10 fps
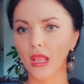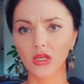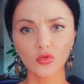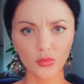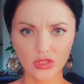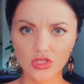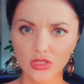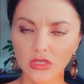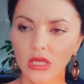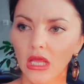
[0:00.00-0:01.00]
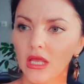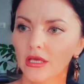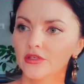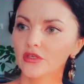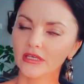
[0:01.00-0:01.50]
your mission,
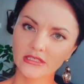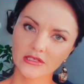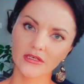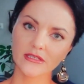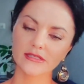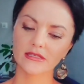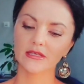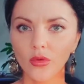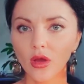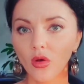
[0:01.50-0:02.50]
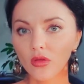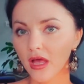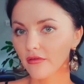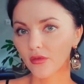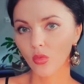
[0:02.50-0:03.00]
your interests, we all
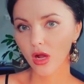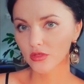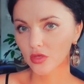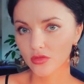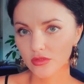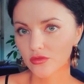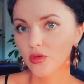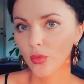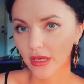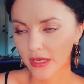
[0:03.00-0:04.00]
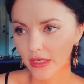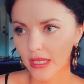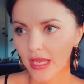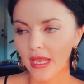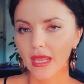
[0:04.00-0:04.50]
have the one goal to awaken.